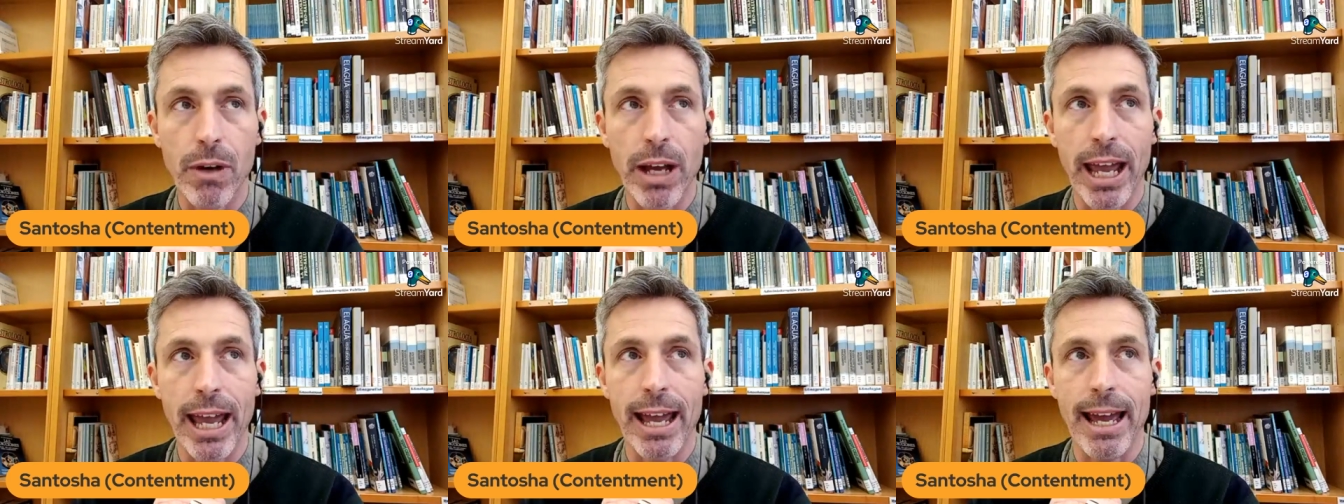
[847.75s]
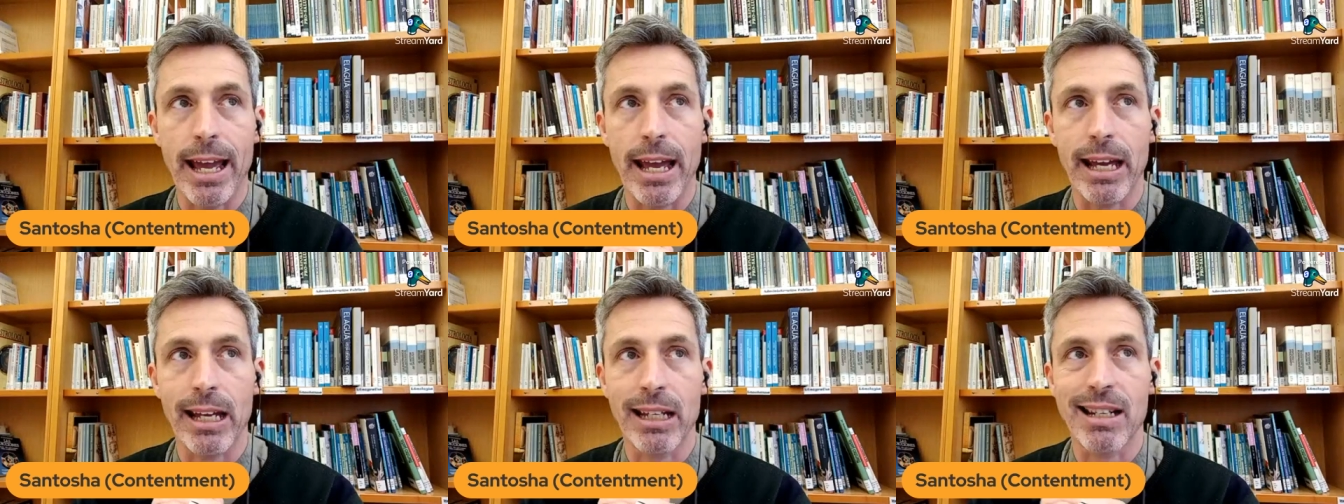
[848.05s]

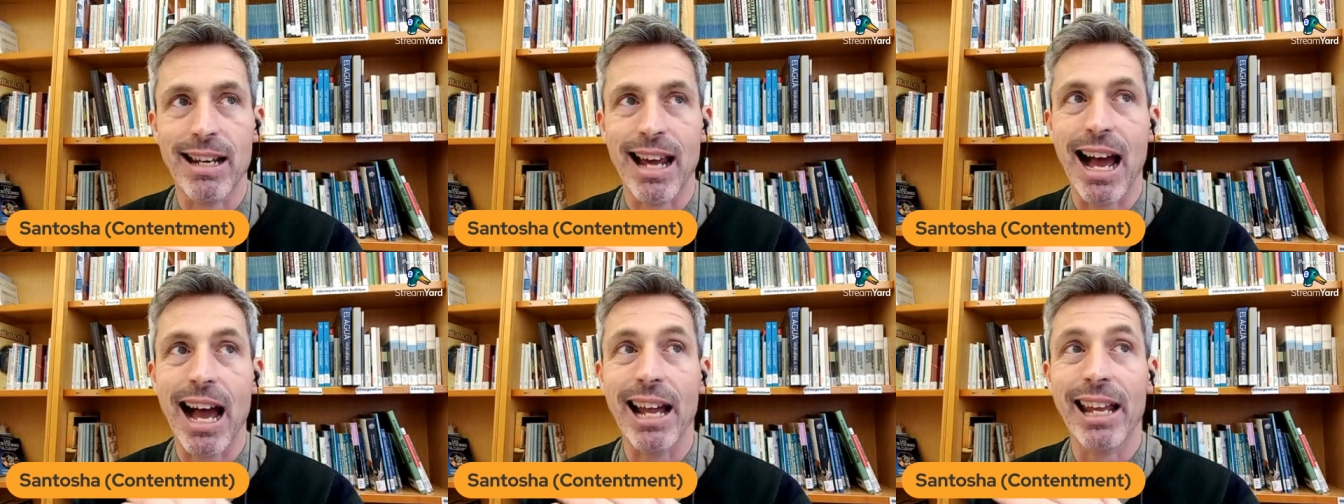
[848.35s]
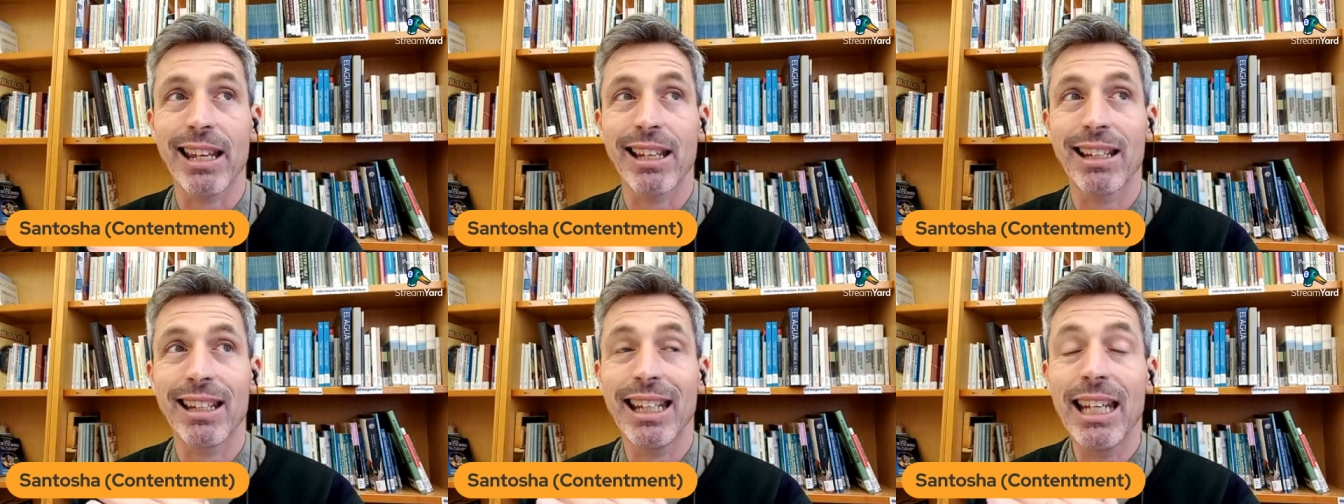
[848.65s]
and I
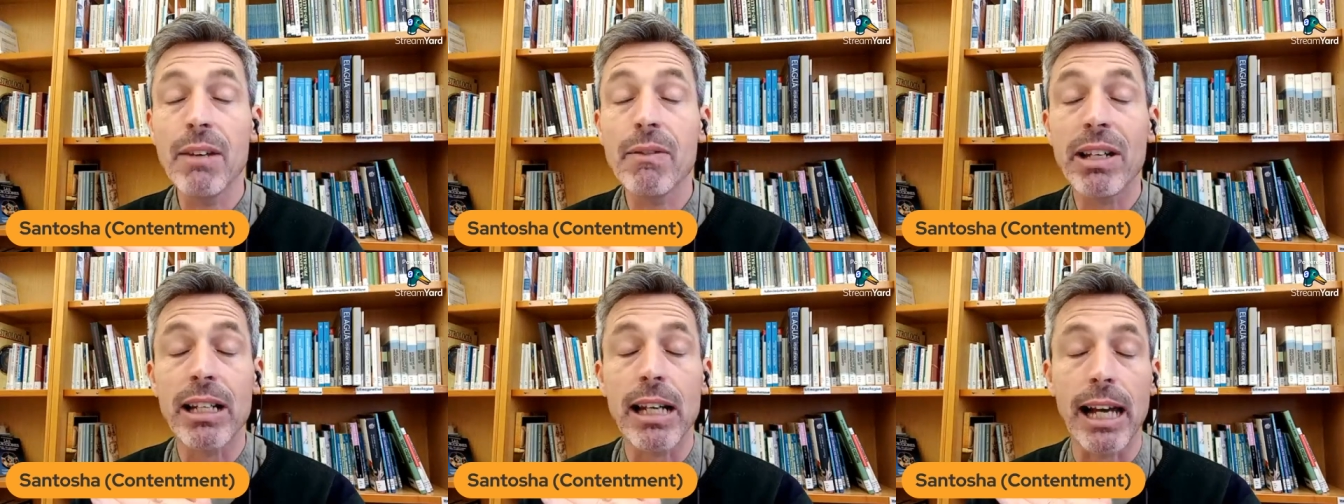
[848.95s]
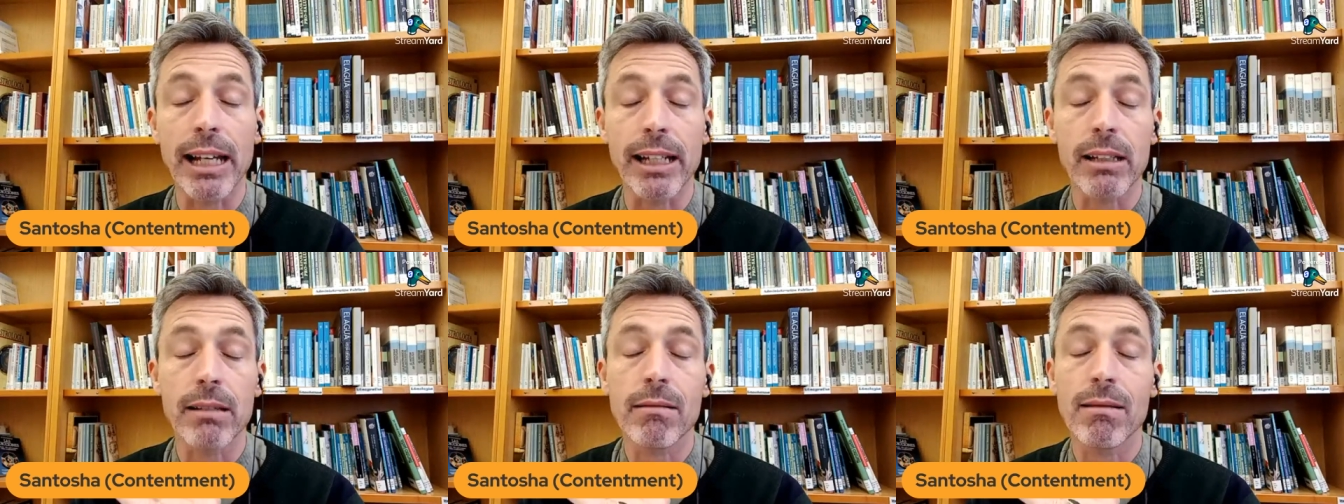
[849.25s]
even
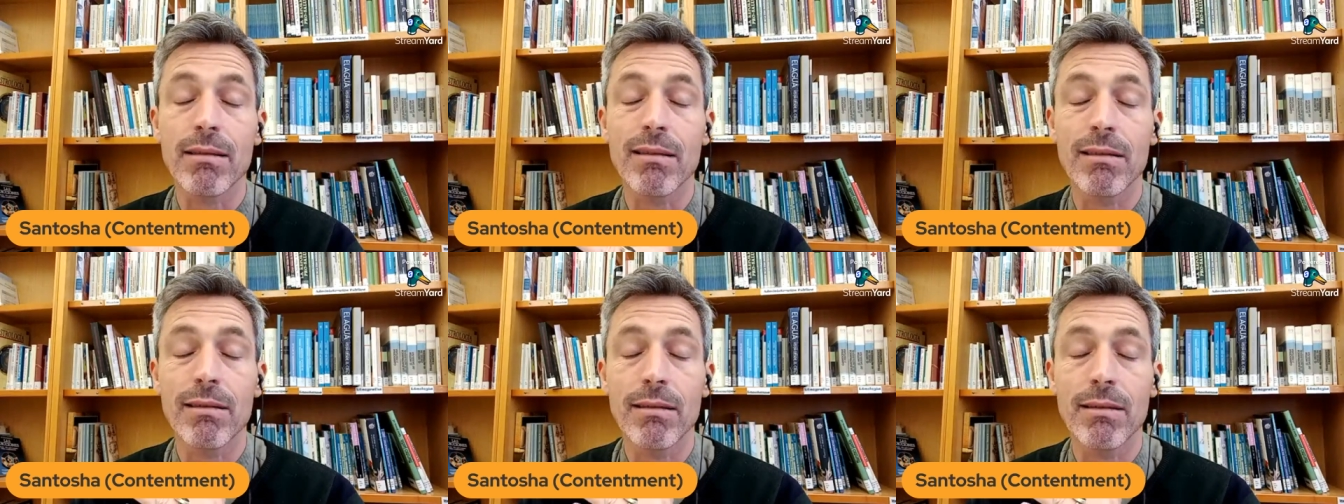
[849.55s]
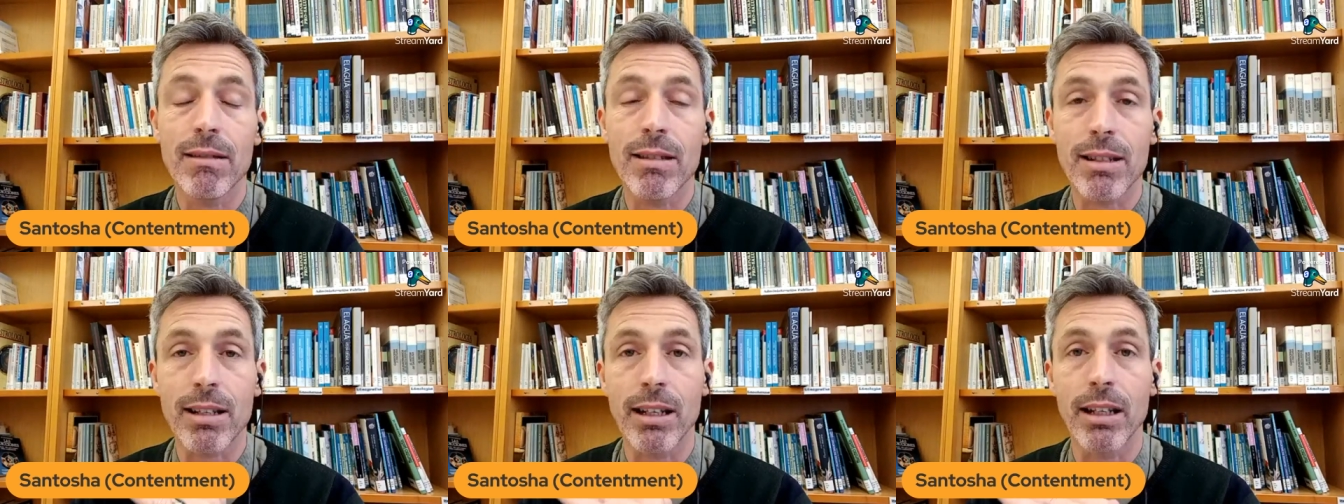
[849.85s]
like
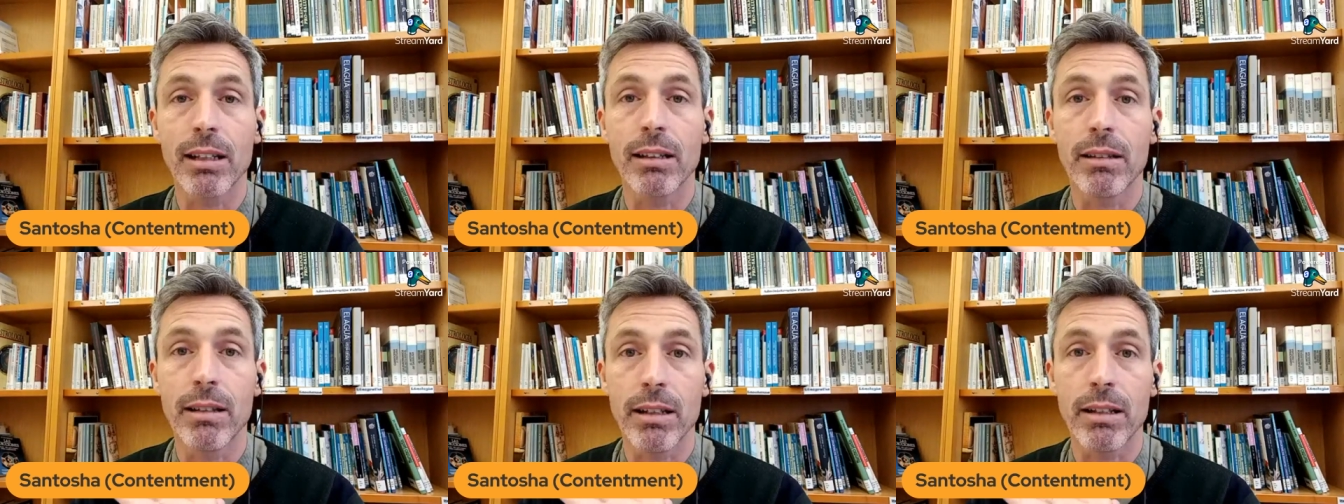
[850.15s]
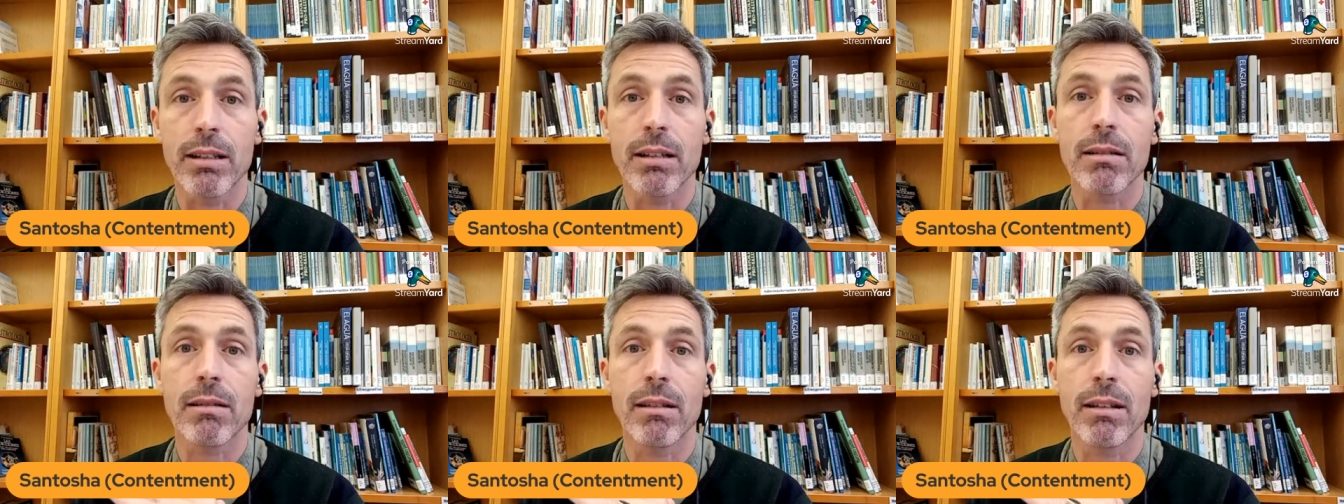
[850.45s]
see
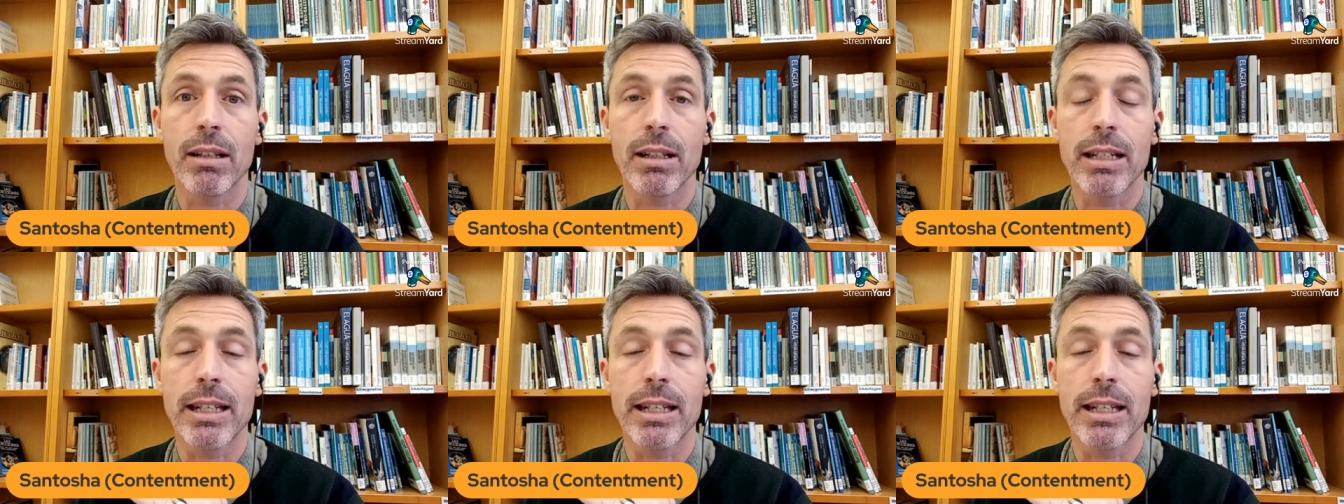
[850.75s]
this